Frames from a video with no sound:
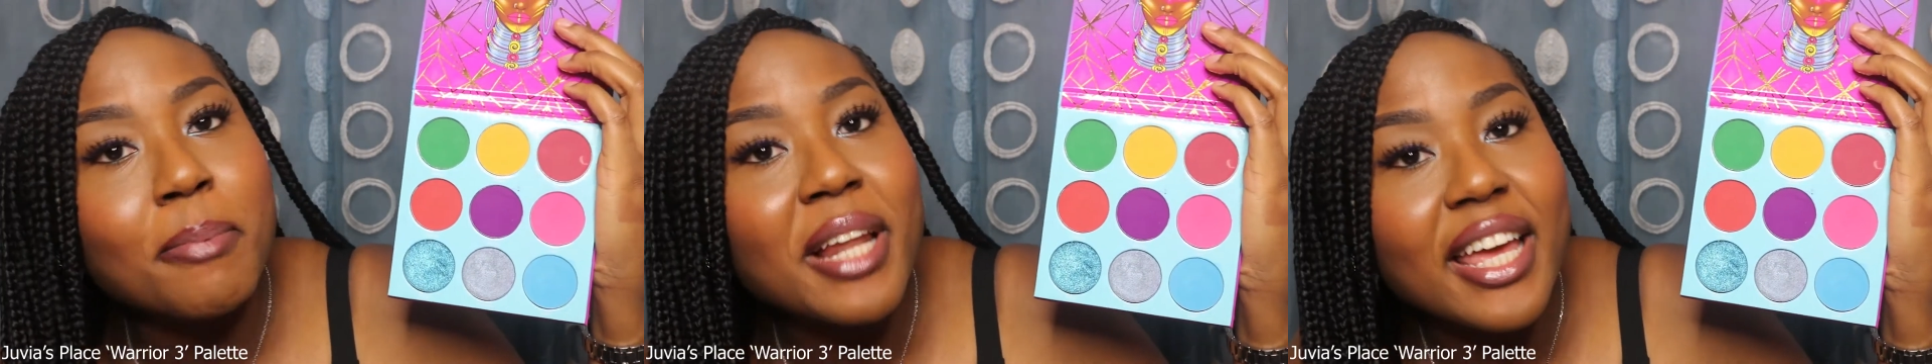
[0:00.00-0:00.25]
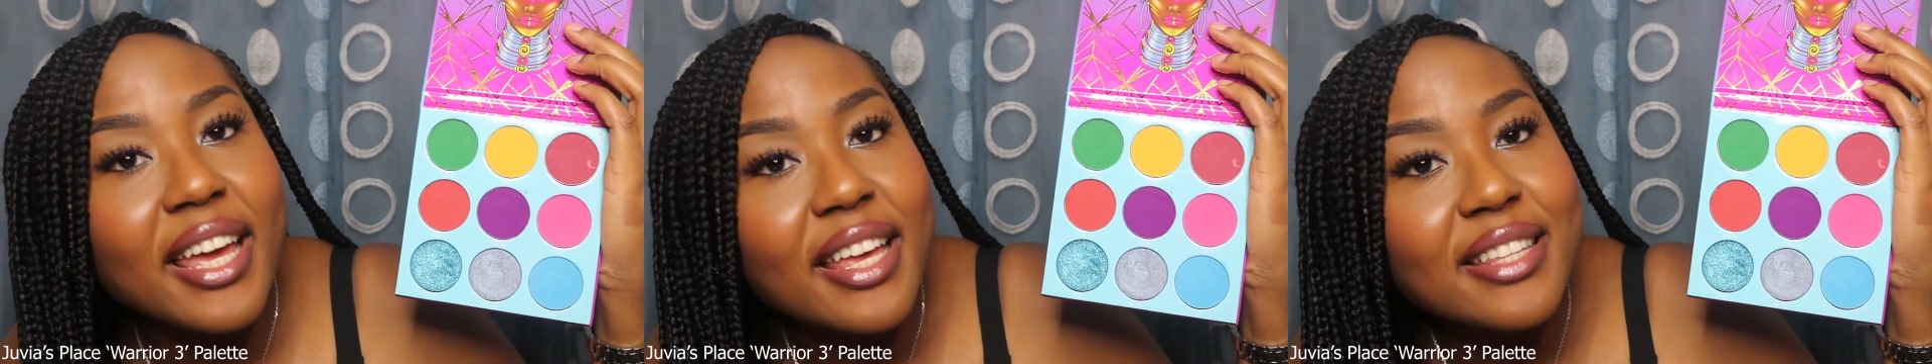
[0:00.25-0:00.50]

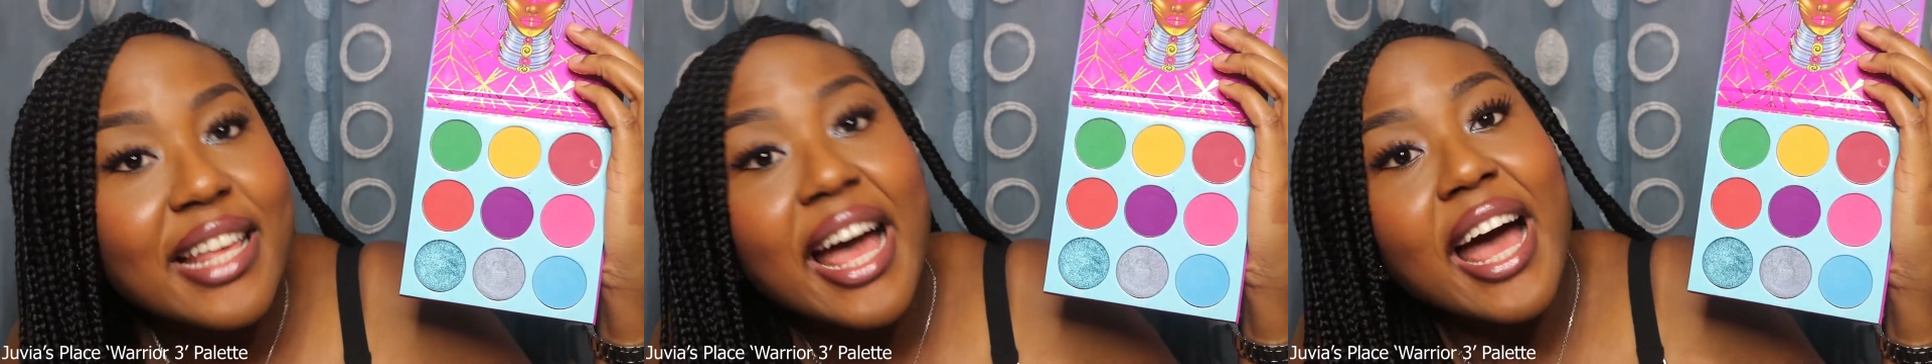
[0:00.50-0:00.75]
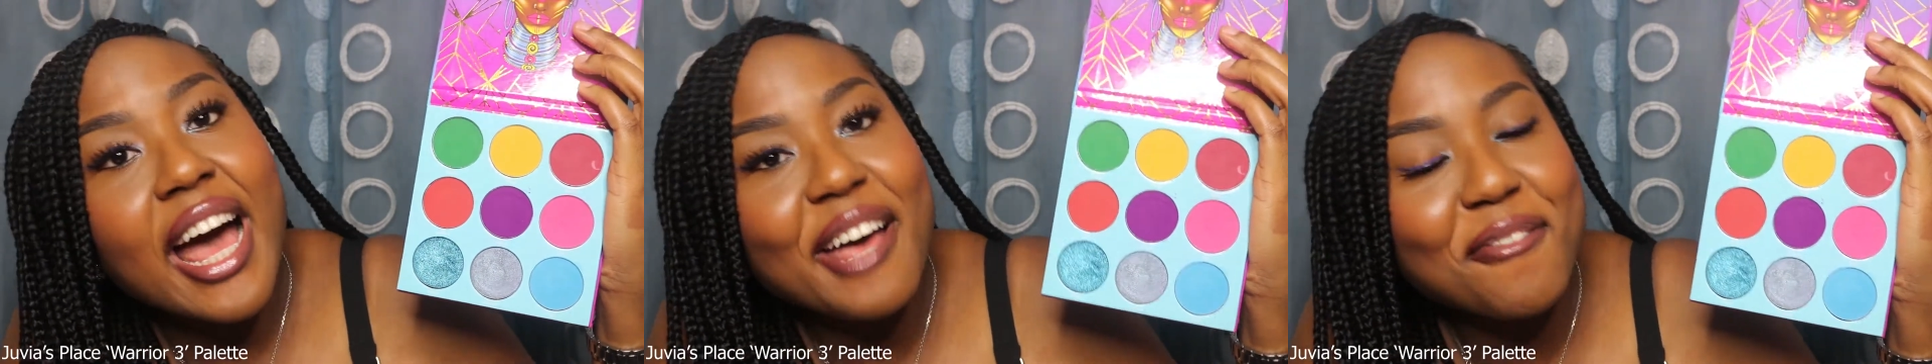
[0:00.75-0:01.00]
Place.
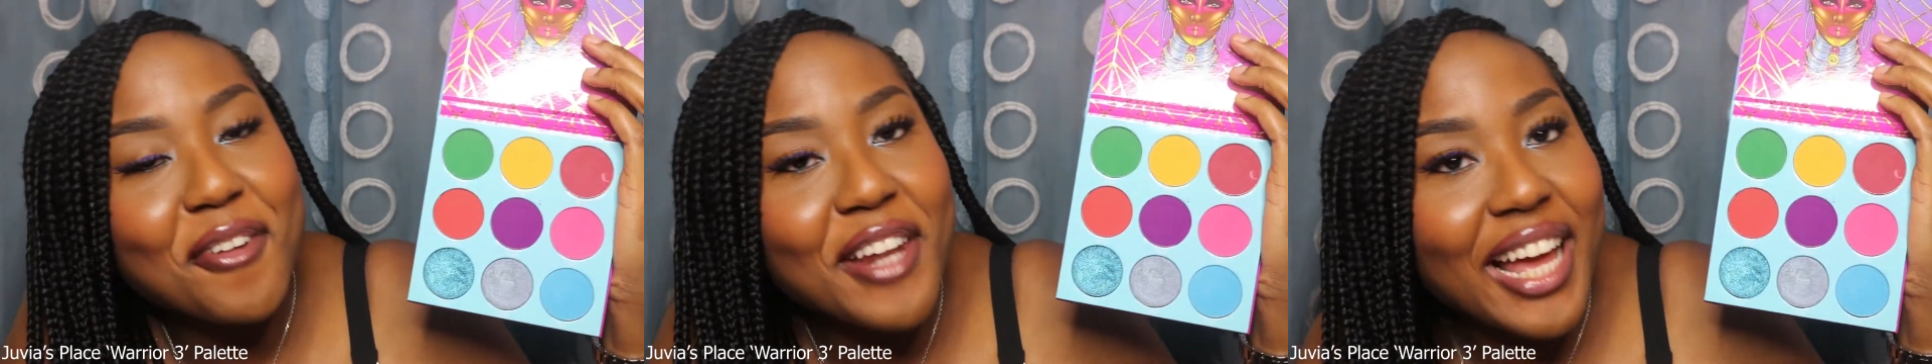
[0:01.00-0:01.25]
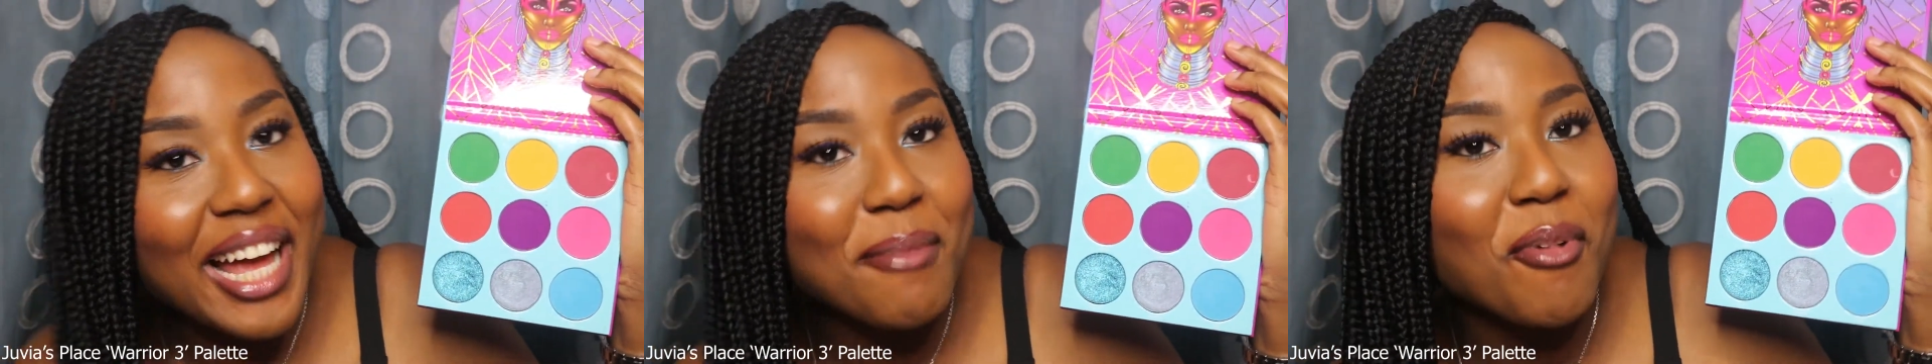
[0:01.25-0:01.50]
I feel
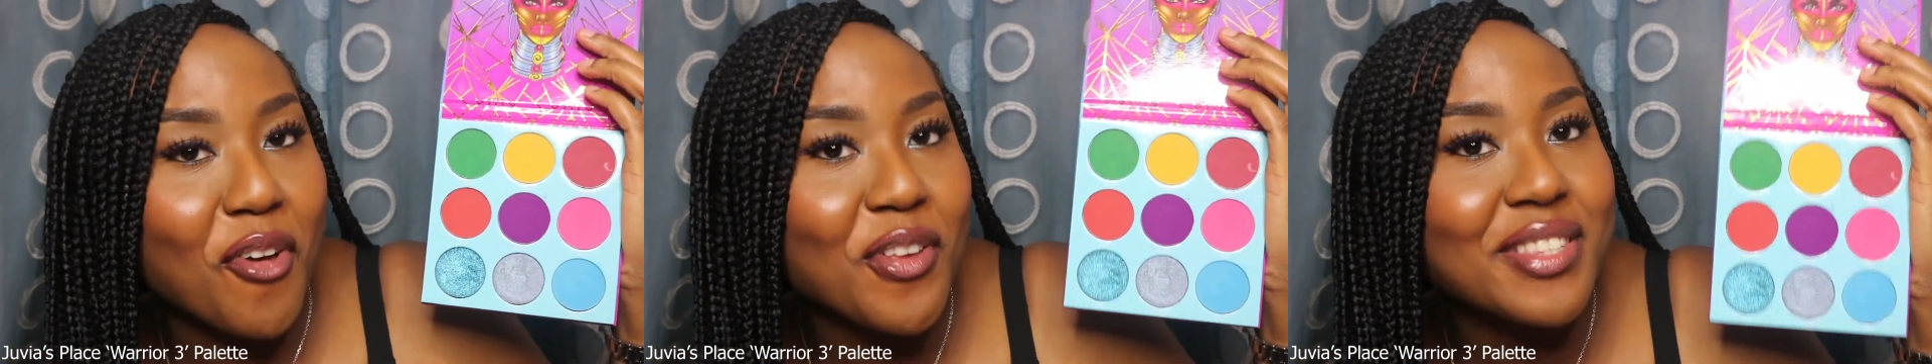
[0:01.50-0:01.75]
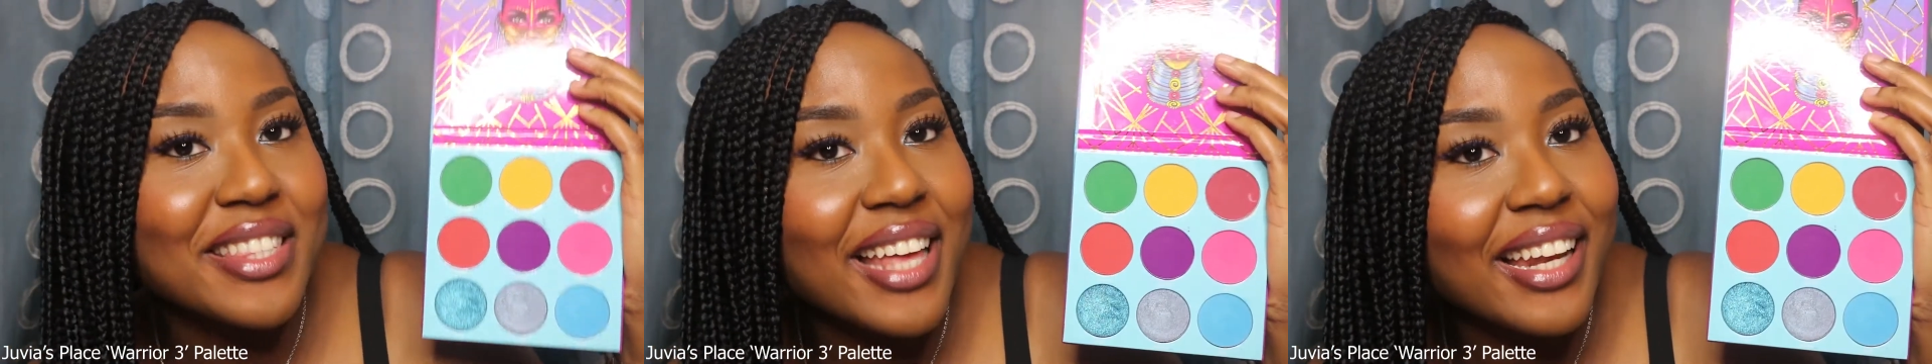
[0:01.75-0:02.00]
like I'm
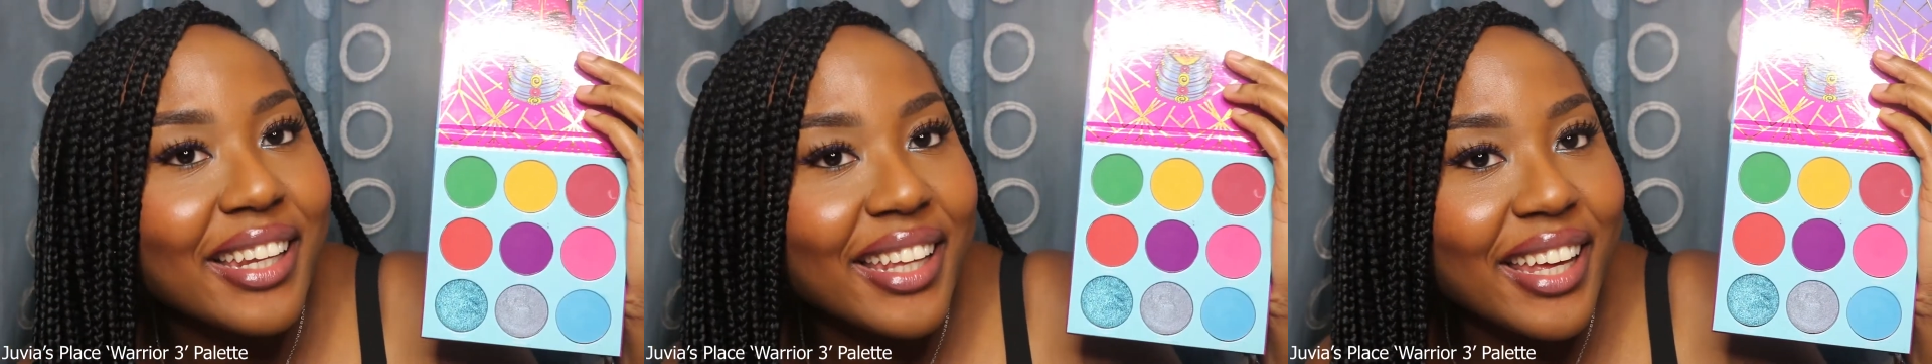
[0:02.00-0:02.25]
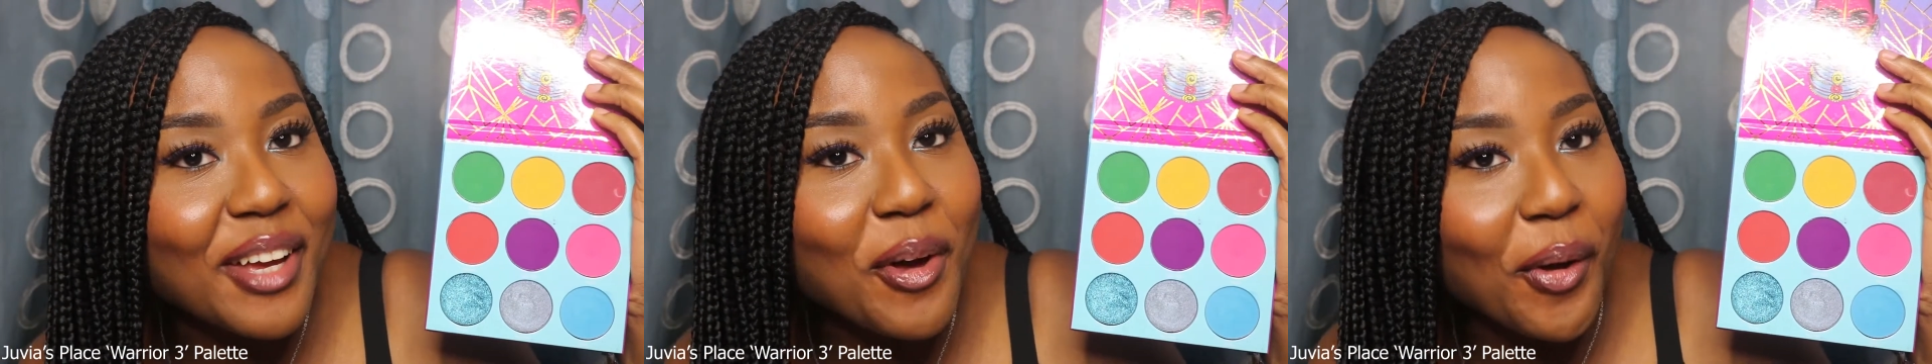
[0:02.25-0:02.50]

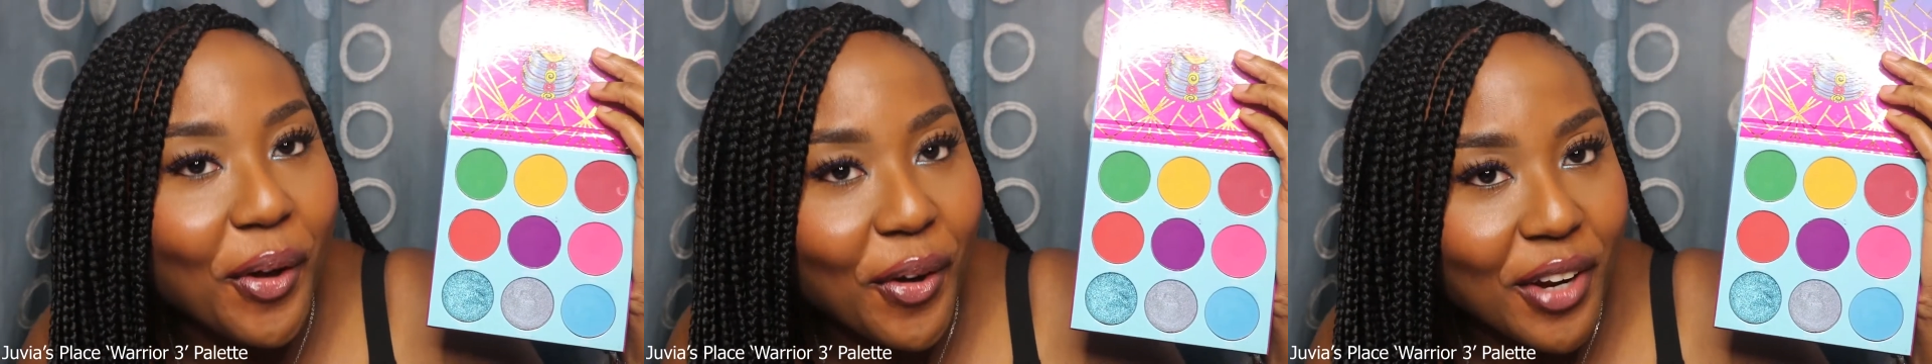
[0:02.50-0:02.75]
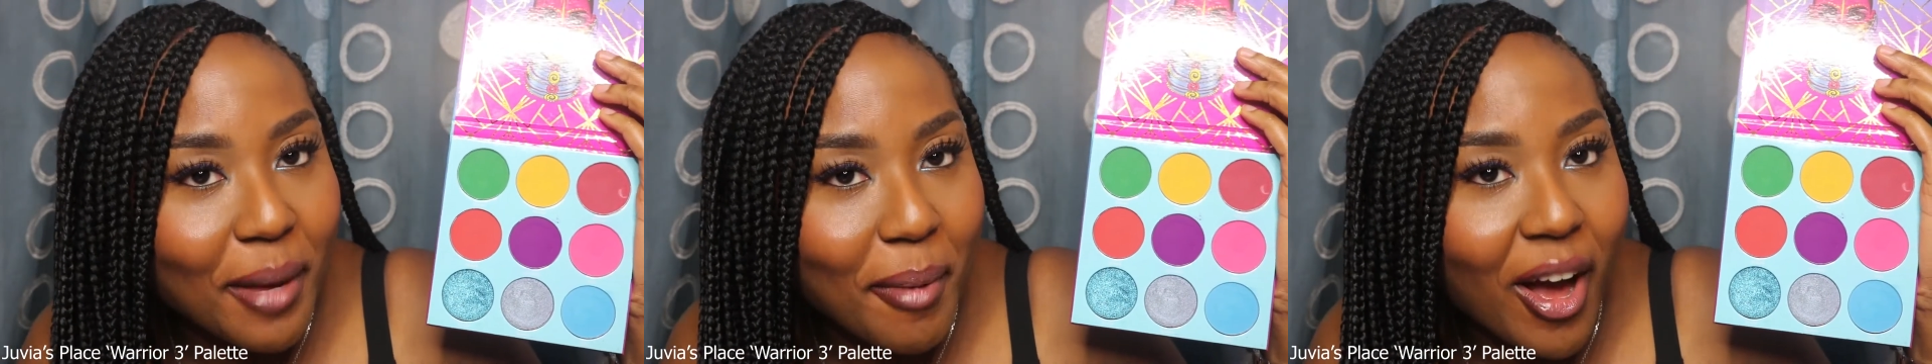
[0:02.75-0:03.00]
constantly going
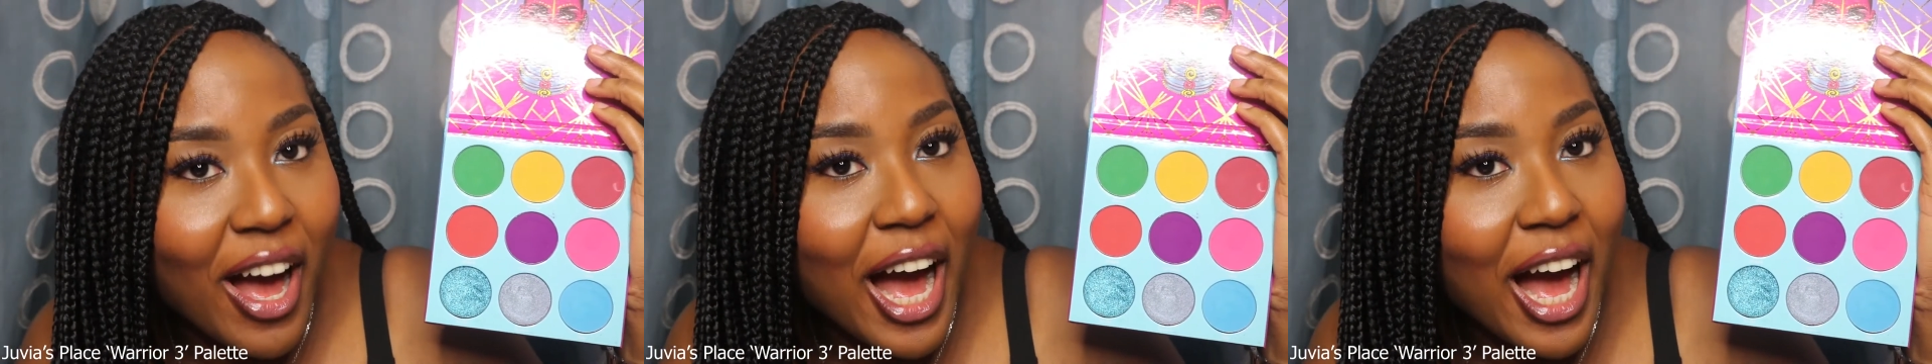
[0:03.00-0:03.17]
on about